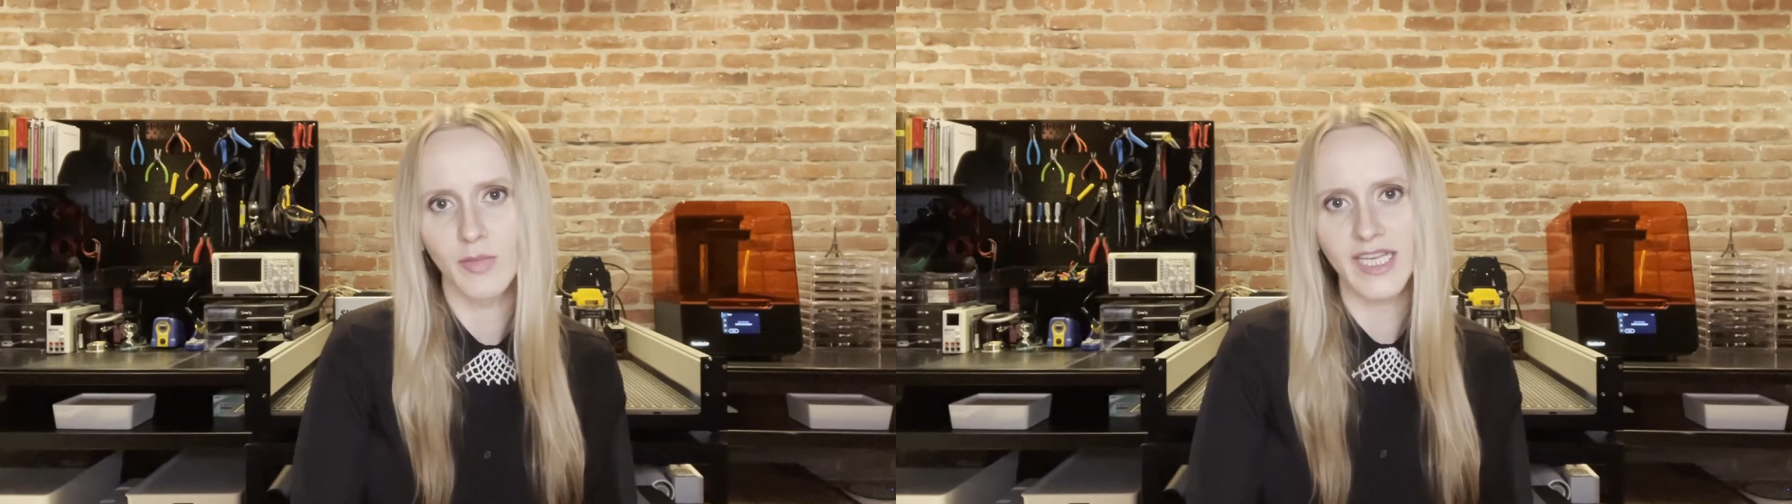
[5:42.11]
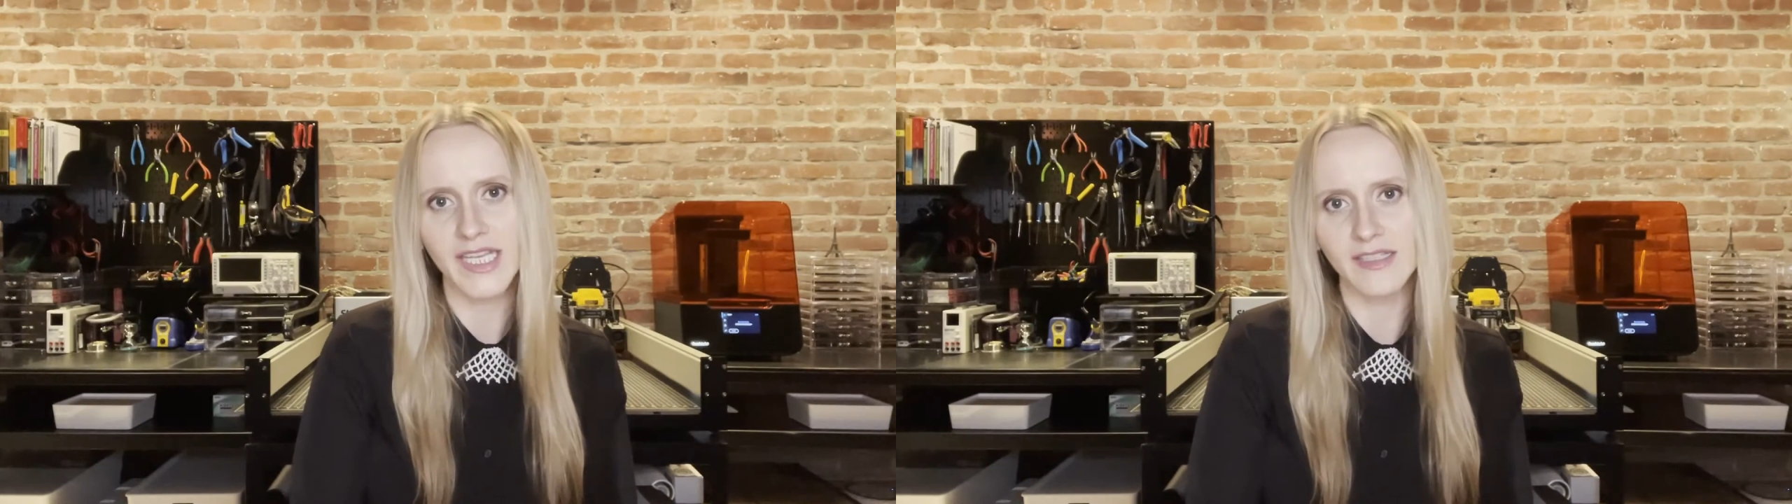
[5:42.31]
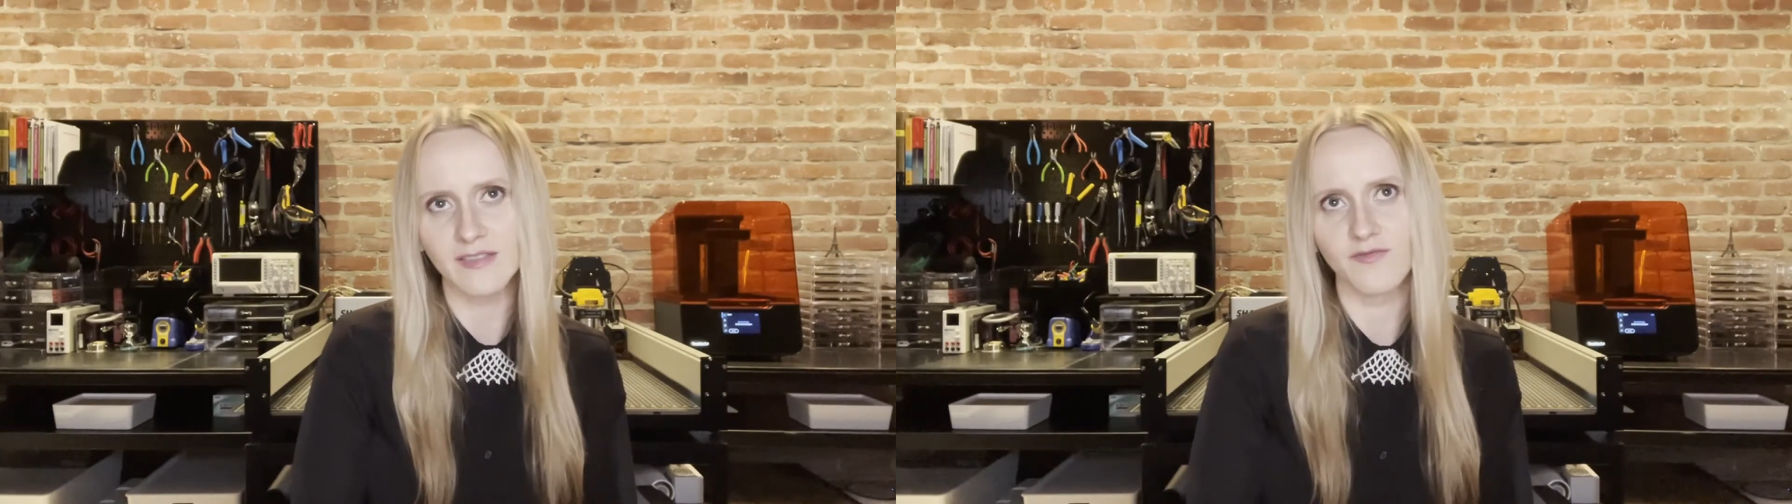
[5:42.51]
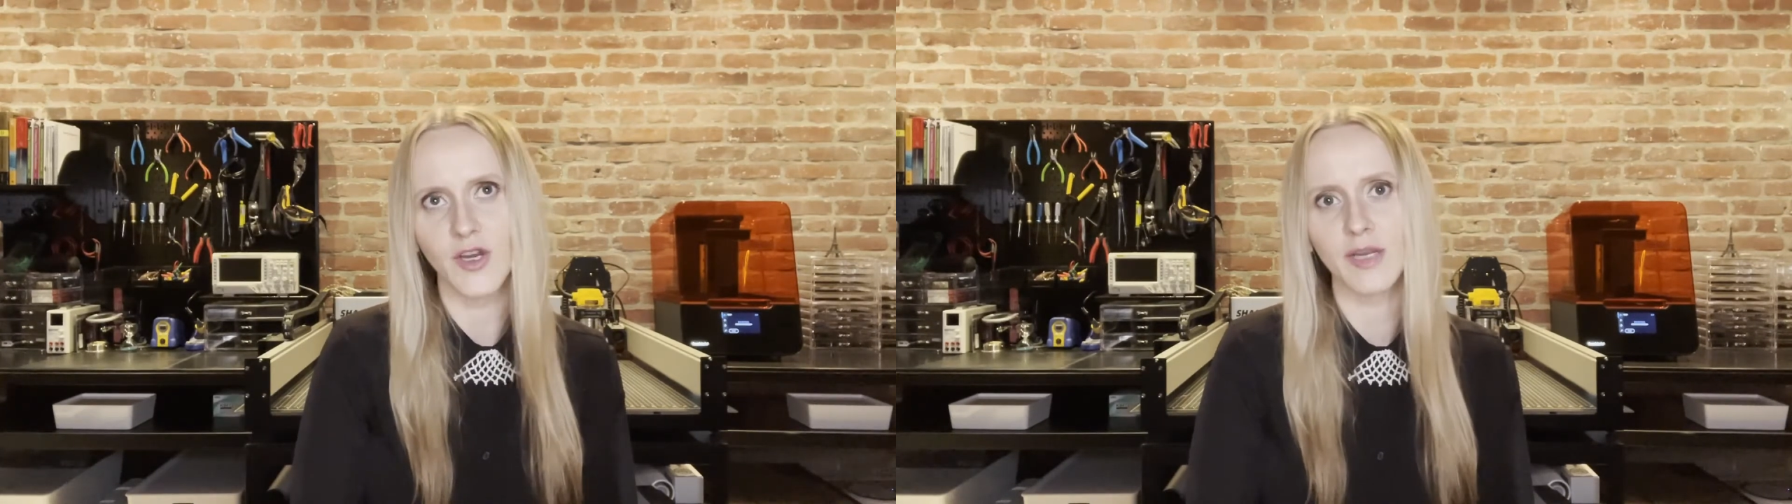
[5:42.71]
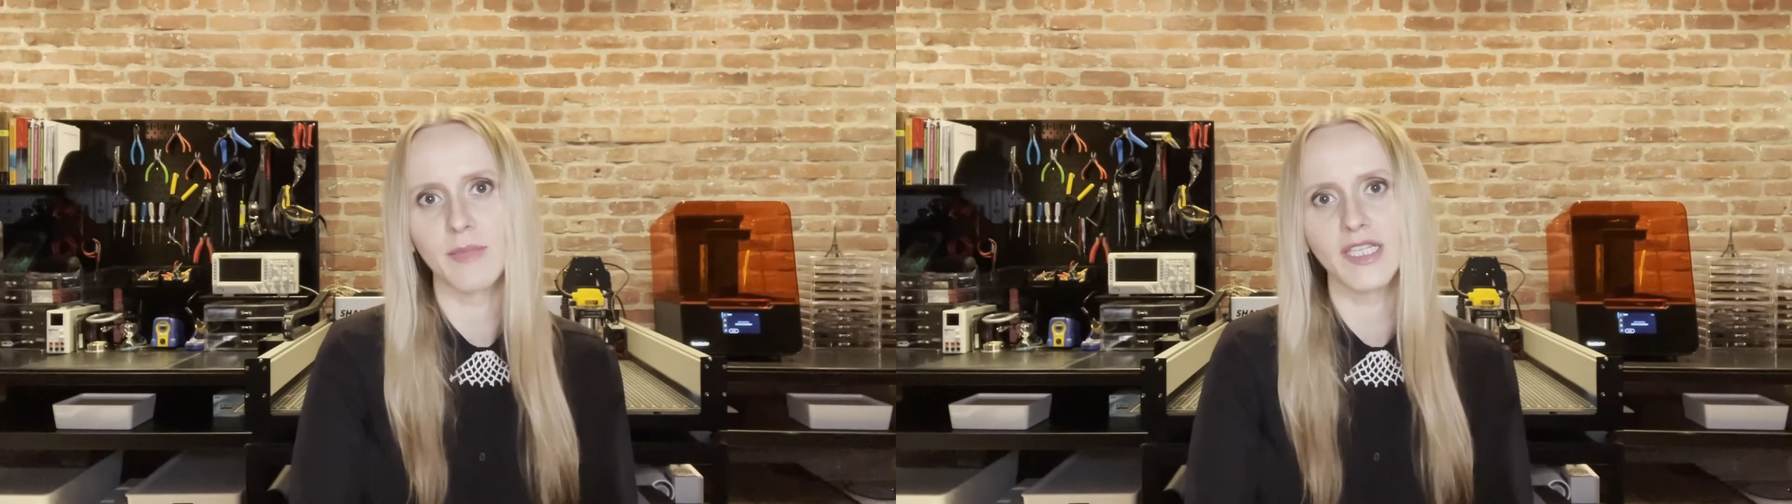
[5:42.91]
but he's
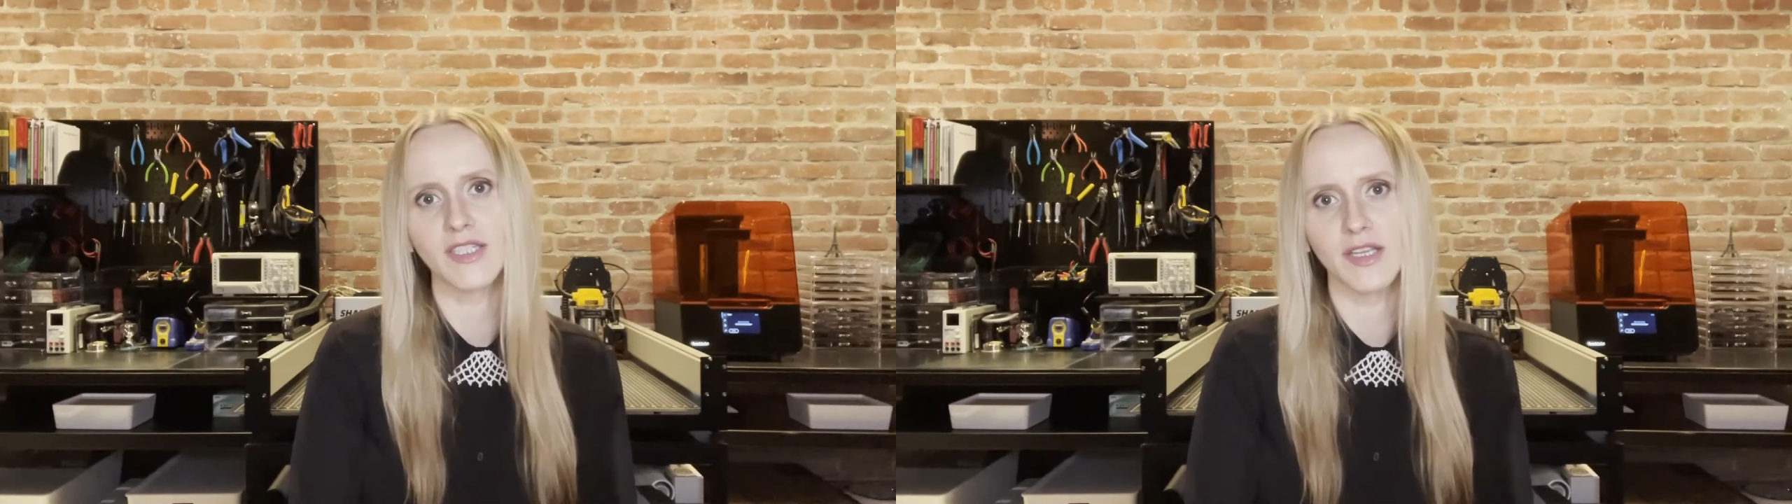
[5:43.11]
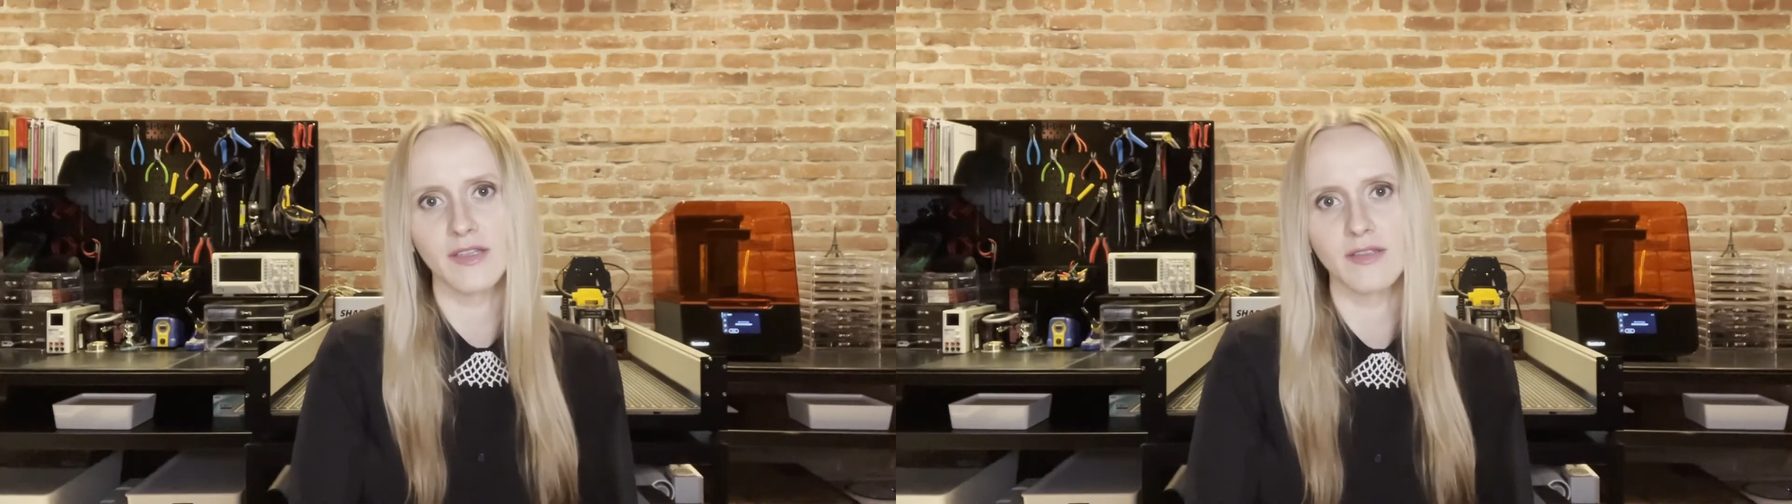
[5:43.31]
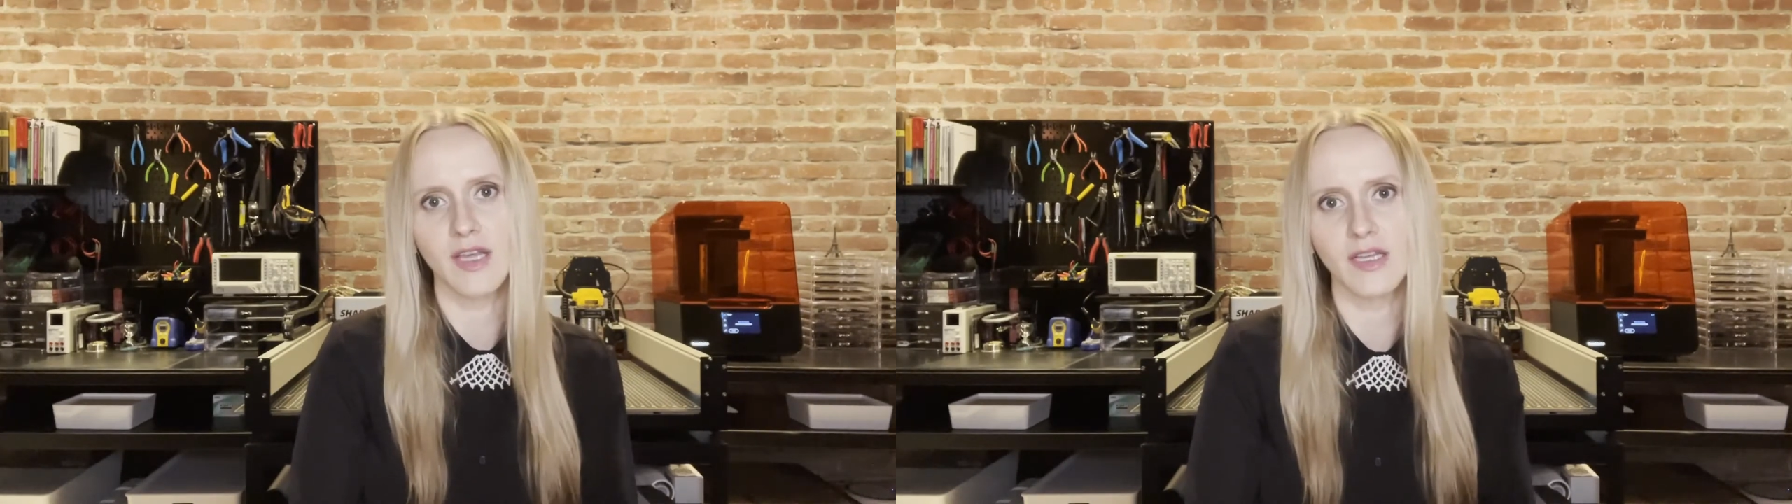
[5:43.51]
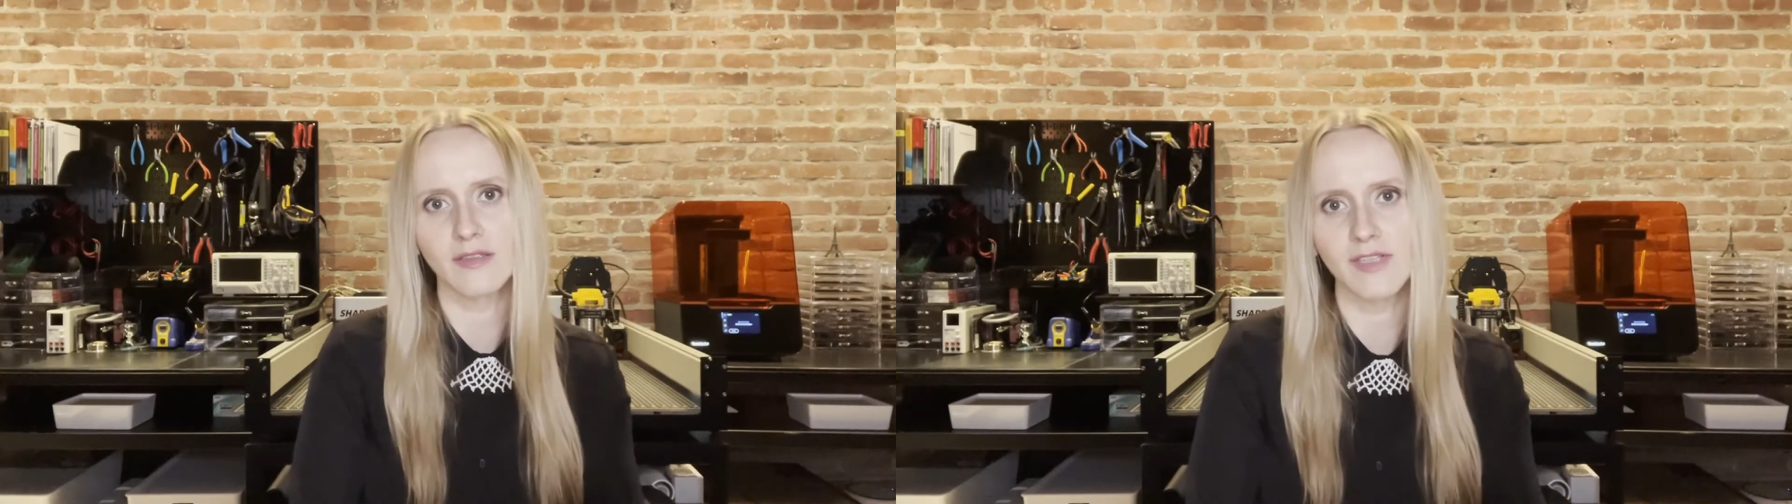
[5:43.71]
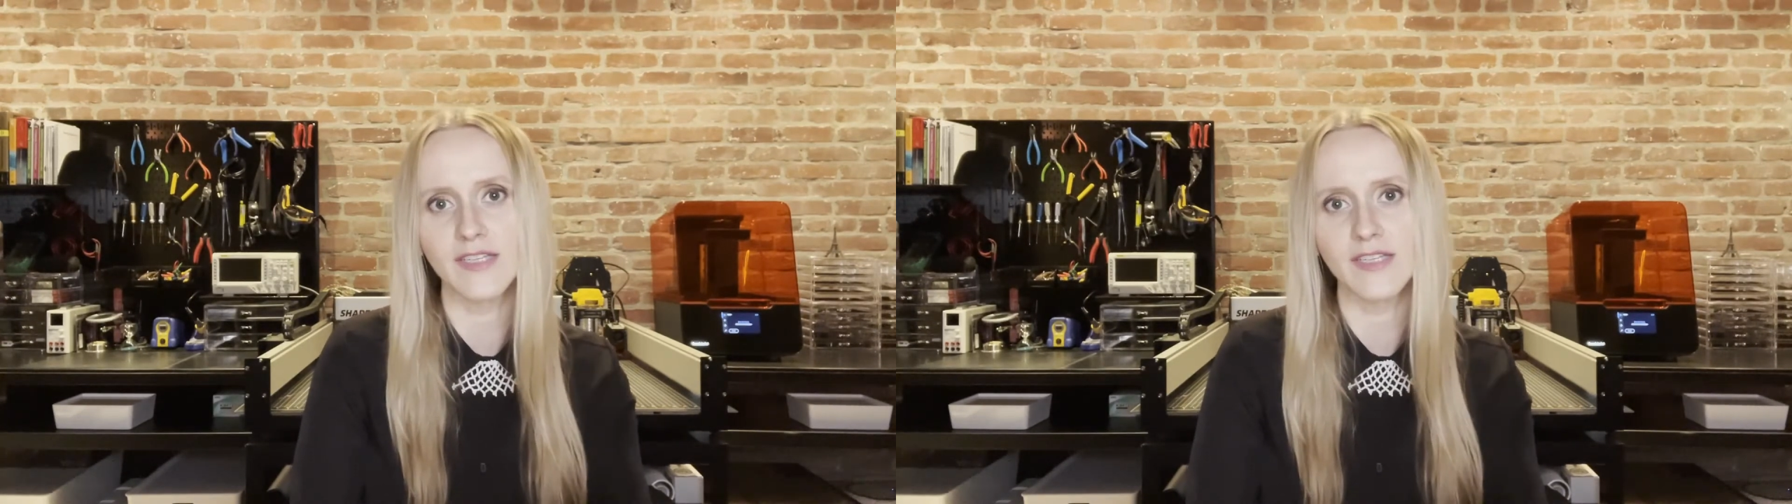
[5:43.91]
very much a